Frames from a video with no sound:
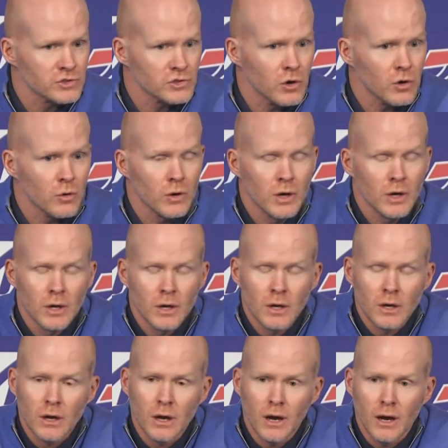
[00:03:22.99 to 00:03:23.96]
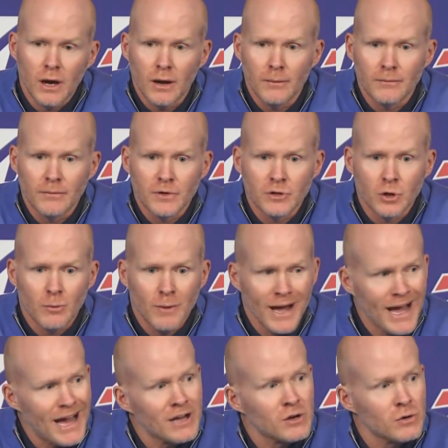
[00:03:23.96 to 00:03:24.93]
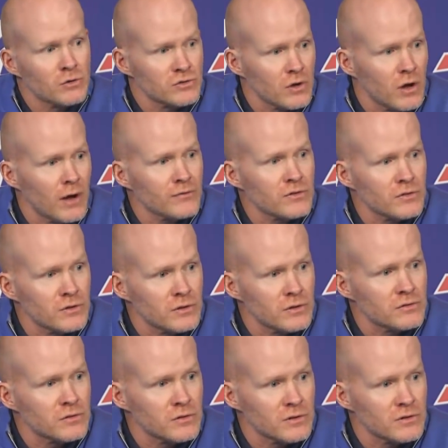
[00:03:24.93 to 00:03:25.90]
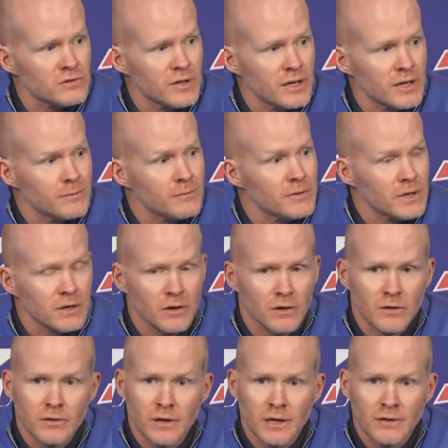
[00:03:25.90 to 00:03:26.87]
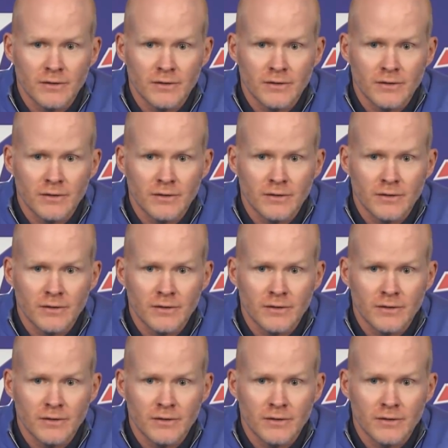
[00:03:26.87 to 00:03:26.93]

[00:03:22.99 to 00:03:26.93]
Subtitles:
So, my hat goes off to the team here,